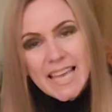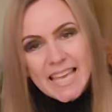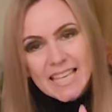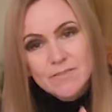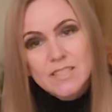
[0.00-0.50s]

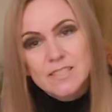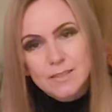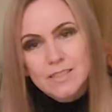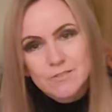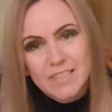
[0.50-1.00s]
it gives us
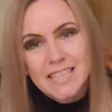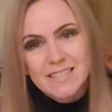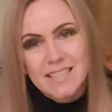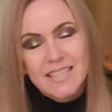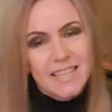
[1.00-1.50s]
all the
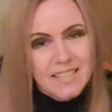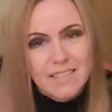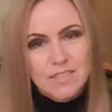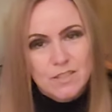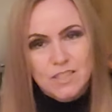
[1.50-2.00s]
reason and it
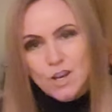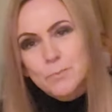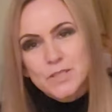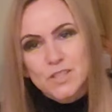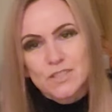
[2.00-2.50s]
gives us all the
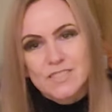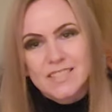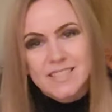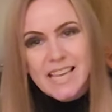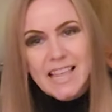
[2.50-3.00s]

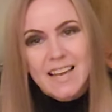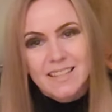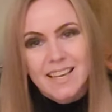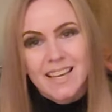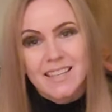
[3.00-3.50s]
opportunity to get
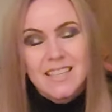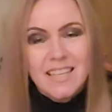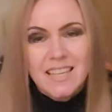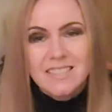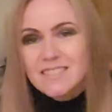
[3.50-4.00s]
out there
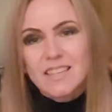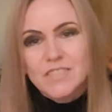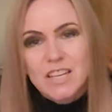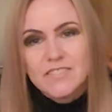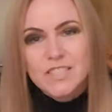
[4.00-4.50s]
and
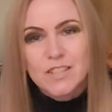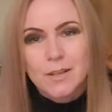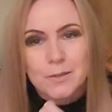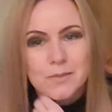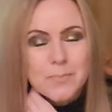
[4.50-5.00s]
discover other
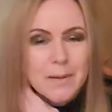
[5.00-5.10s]
shows,